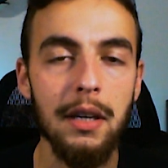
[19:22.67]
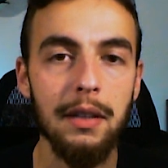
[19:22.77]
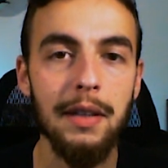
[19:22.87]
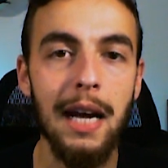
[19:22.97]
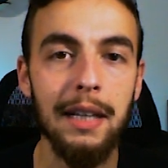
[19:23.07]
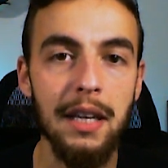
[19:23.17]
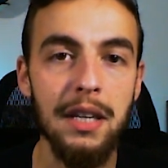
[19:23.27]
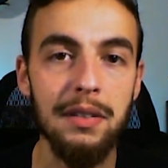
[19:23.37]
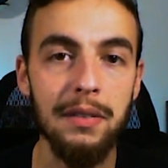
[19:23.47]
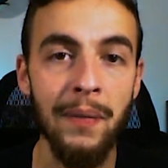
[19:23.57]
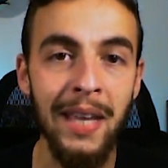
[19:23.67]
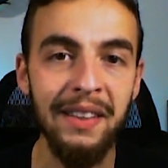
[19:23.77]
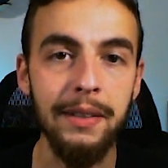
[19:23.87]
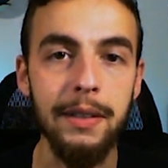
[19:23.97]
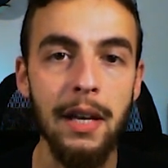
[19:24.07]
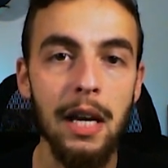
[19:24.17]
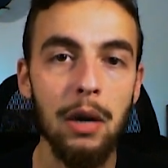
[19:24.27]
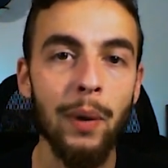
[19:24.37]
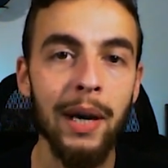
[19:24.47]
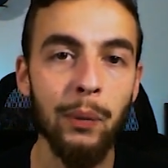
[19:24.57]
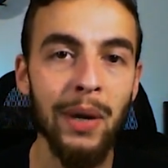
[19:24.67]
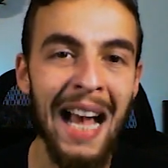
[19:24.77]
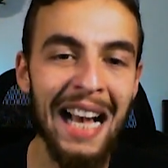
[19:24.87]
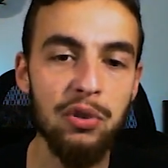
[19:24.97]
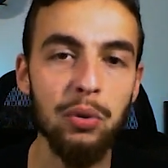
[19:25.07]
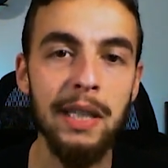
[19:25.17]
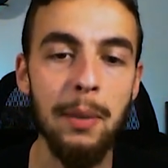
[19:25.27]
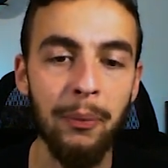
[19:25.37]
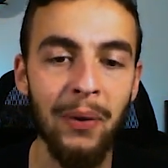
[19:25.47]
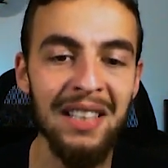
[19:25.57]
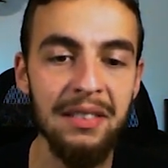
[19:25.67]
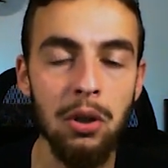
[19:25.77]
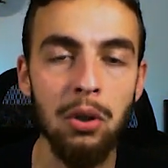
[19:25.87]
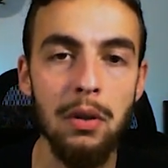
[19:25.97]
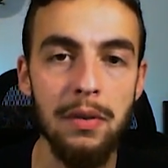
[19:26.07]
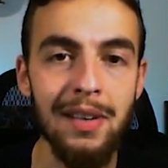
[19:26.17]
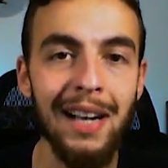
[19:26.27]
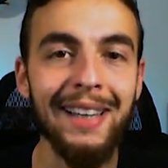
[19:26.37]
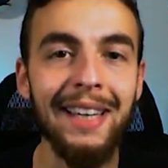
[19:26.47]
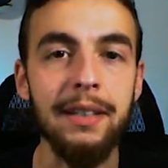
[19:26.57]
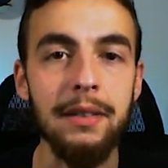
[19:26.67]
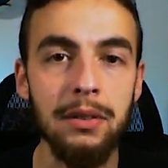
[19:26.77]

that is needed when we actually press on sign in.